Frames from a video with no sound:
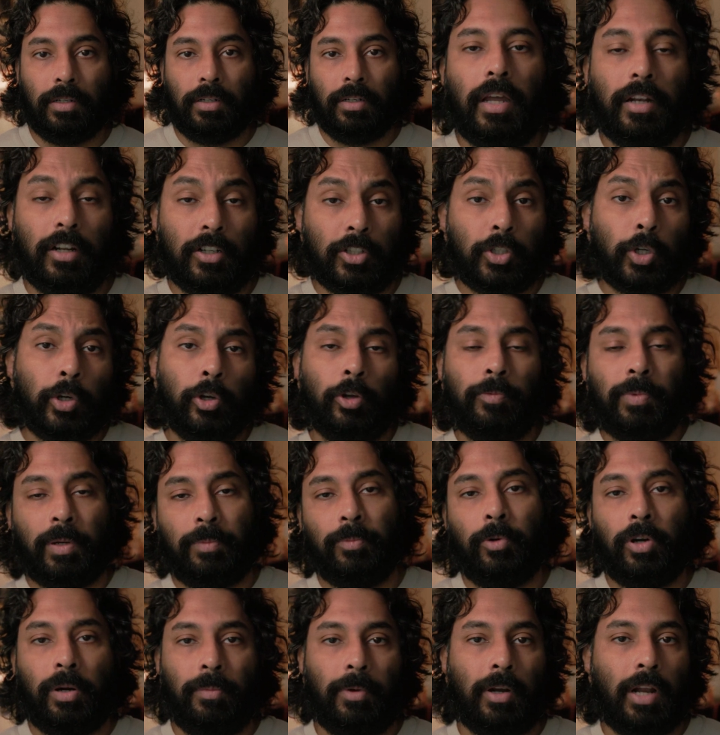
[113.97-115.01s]
And I'll show you a bit
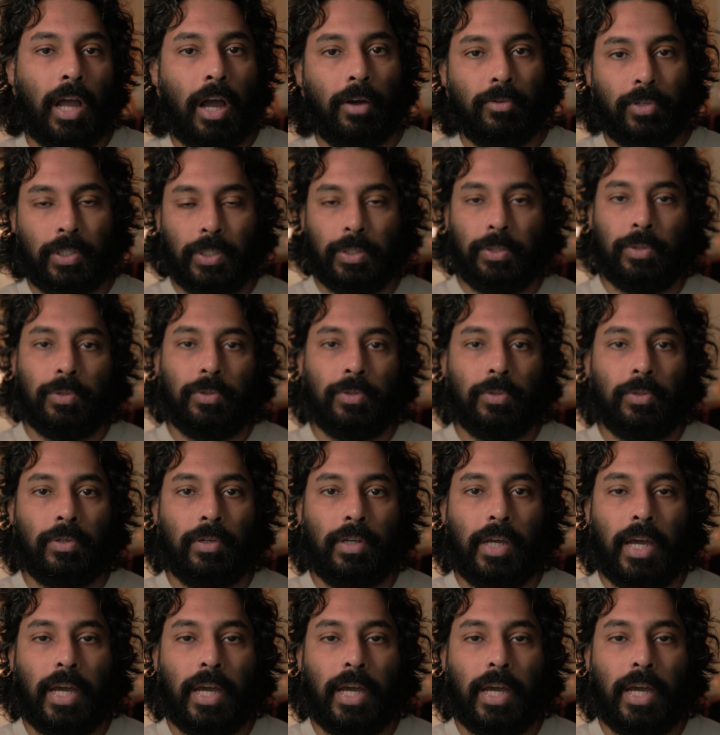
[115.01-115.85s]
more about how to